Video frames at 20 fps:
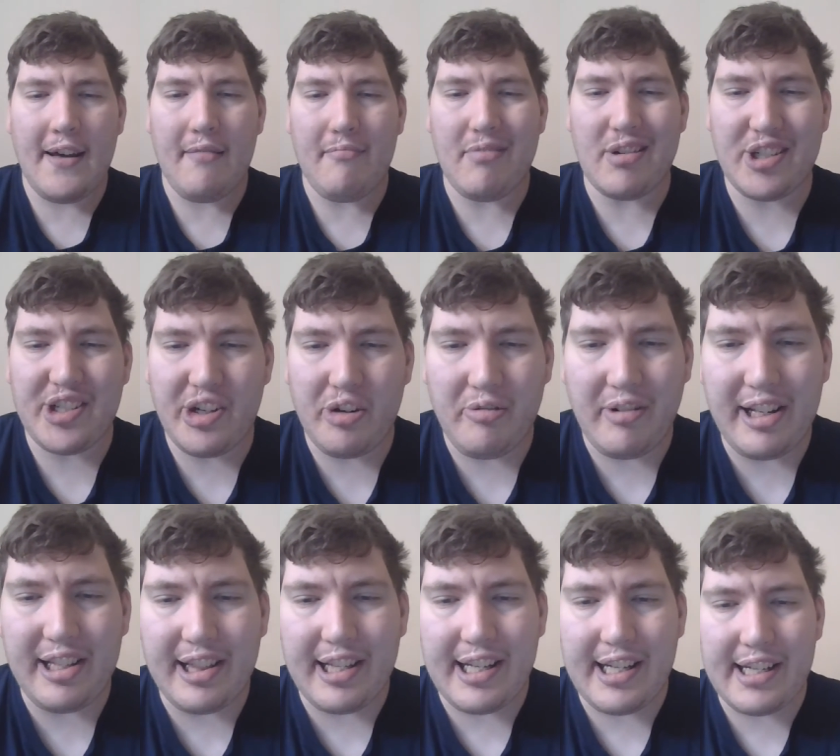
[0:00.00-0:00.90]
but she
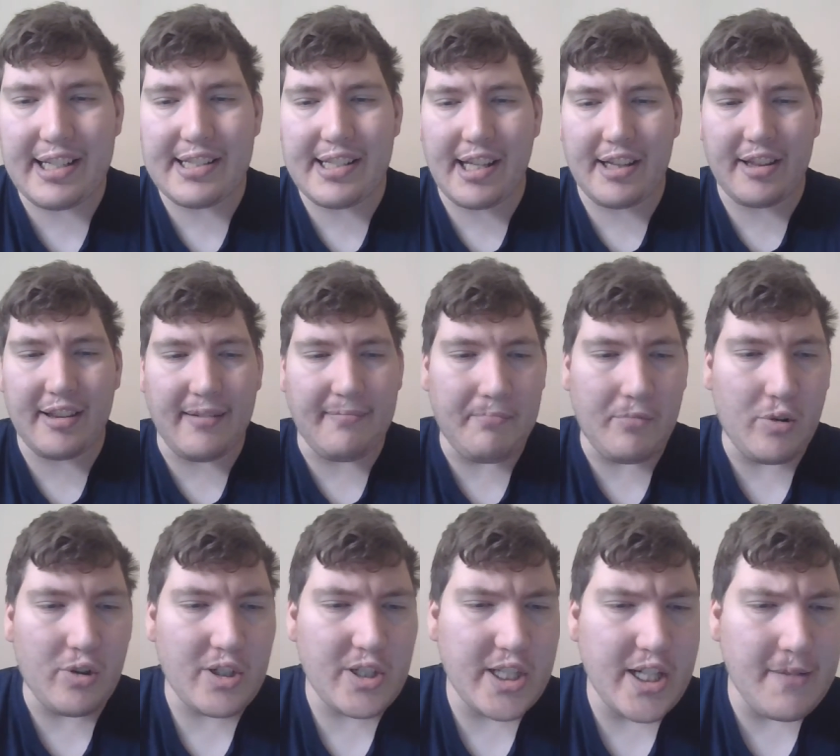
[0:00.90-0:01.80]
realized that the
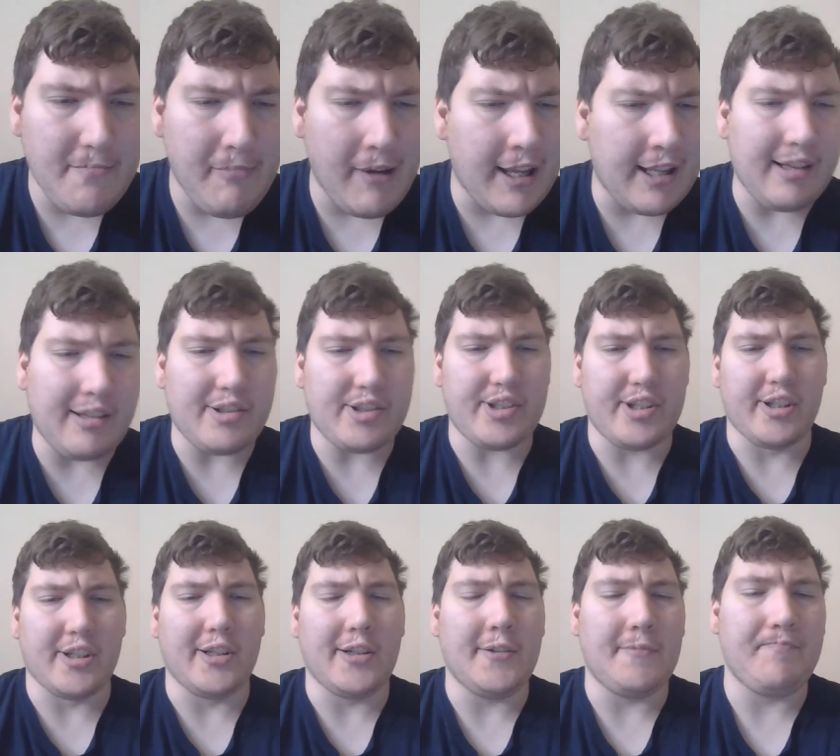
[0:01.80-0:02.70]
more she battles
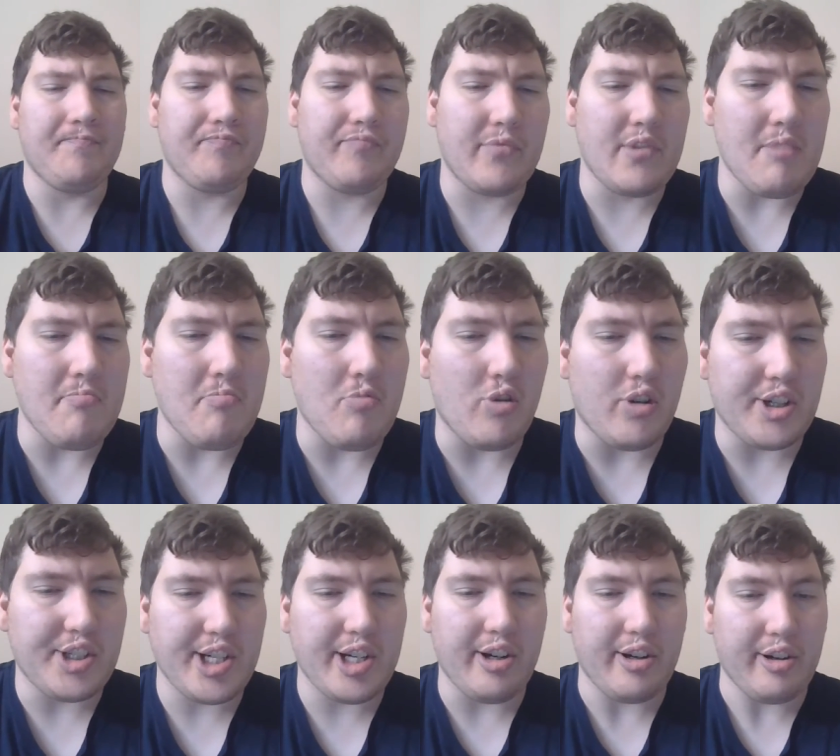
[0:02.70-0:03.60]
her, the more
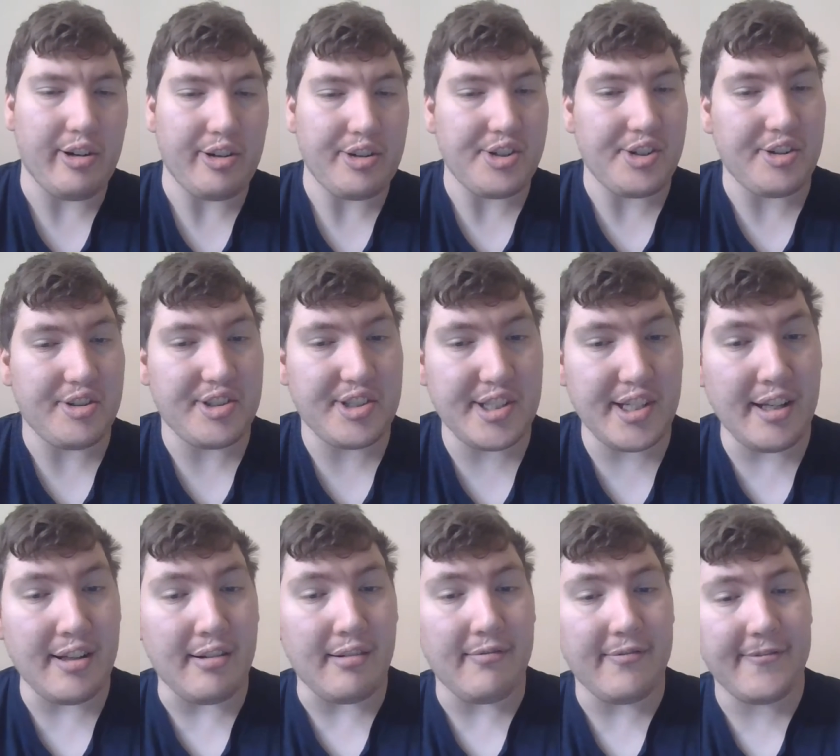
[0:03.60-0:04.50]
she hurts
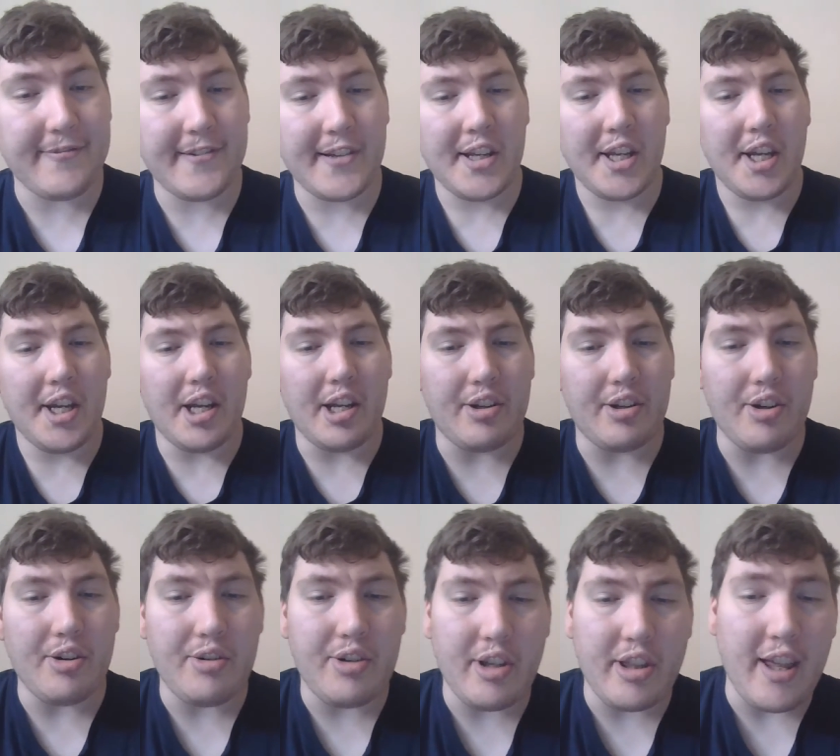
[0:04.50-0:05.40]
herself,
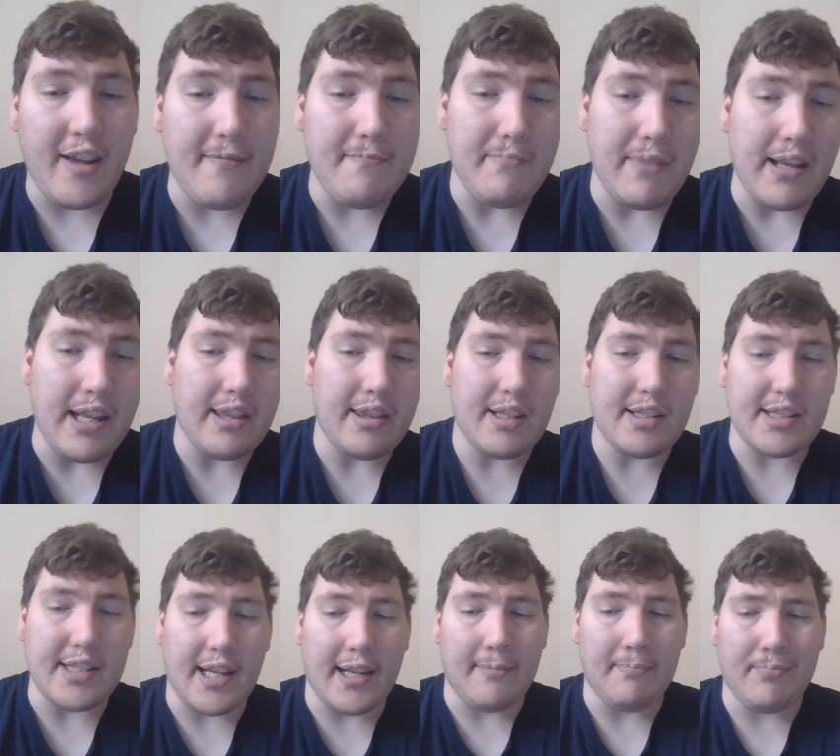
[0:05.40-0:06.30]
due to them being the
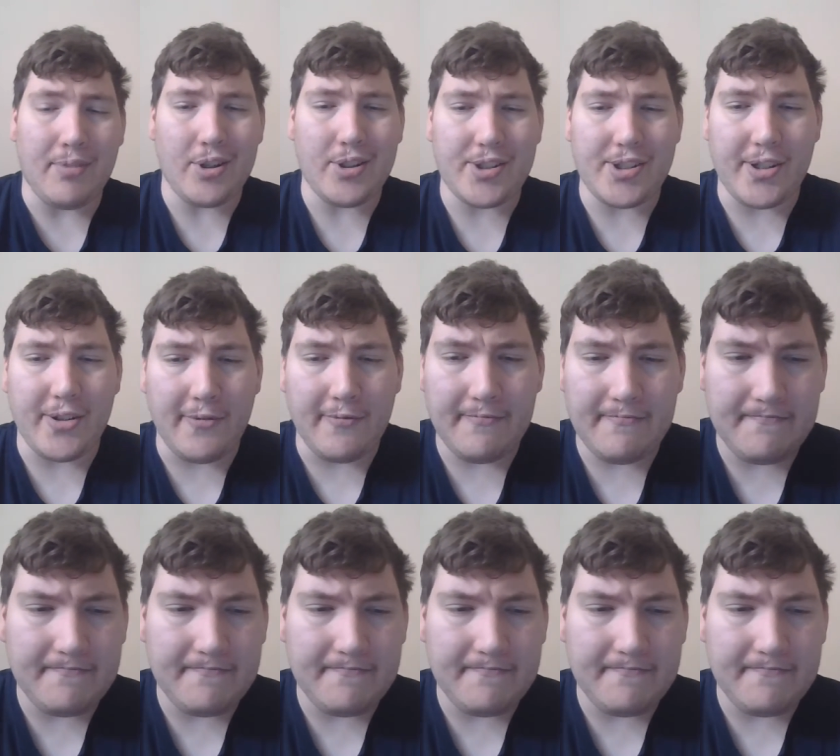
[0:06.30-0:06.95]
same person.